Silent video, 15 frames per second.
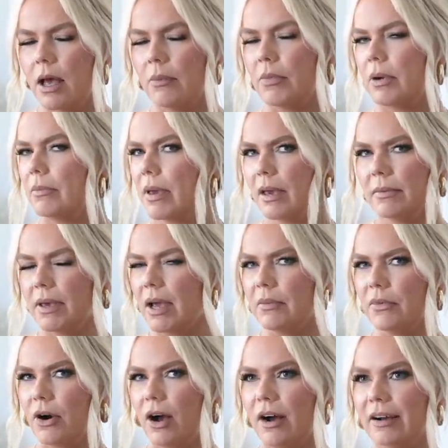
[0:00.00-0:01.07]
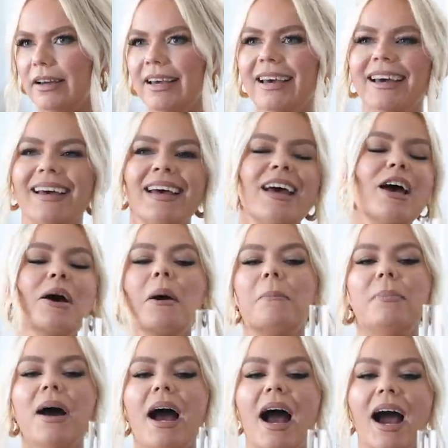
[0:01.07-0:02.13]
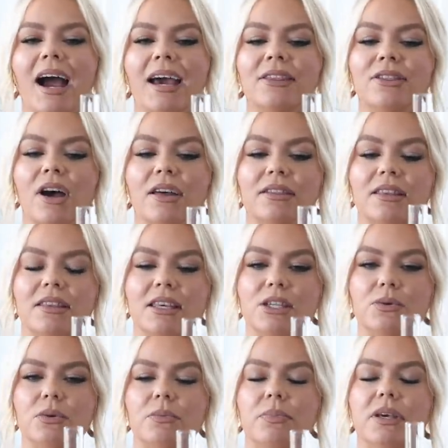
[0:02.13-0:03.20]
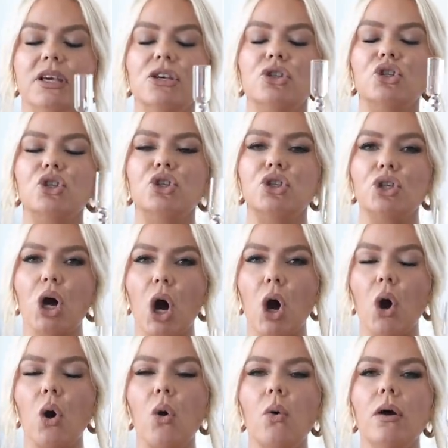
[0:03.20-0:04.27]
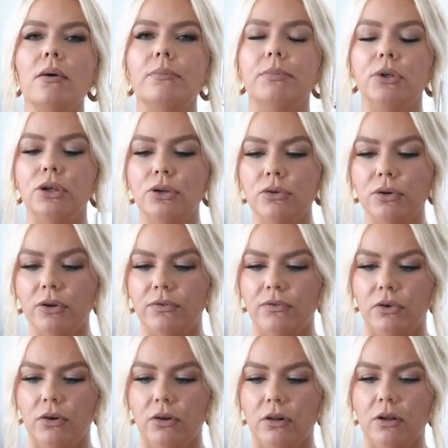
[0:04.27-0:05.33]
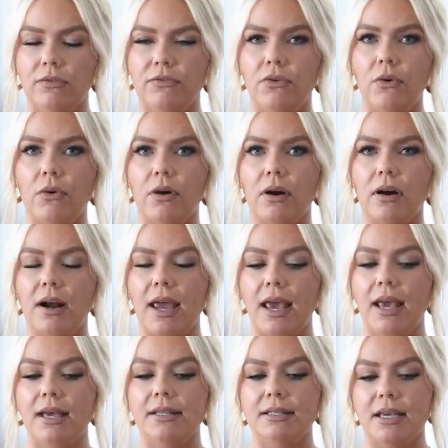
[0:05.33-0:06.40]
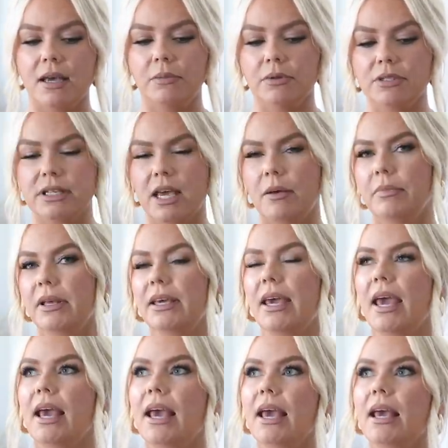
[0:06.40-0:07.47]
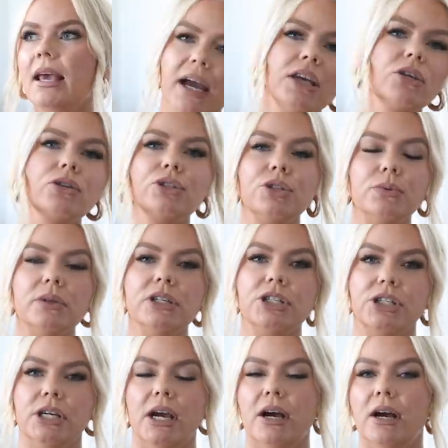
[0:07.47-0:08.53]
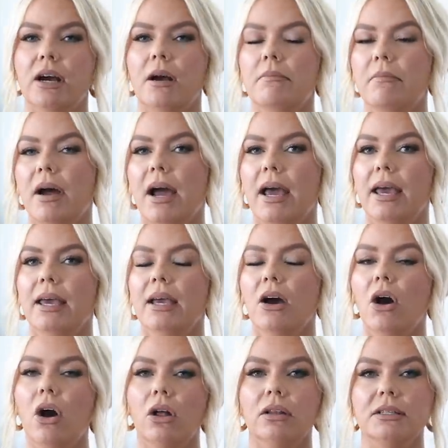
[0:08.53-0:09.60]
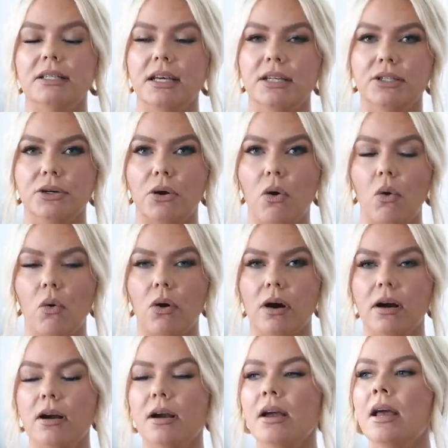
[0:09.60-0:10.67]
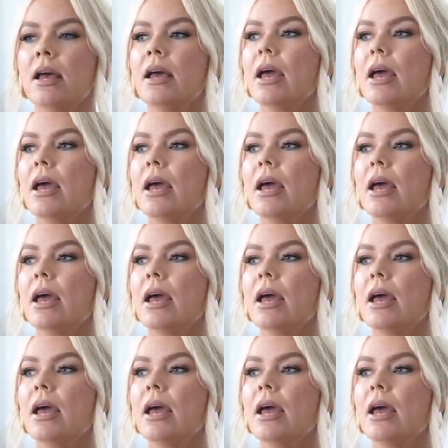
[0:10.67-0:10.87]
but maybe I'm wrong. But I thought that these would be so beautiful for a tablescape. Like a, I usually share my holiday decor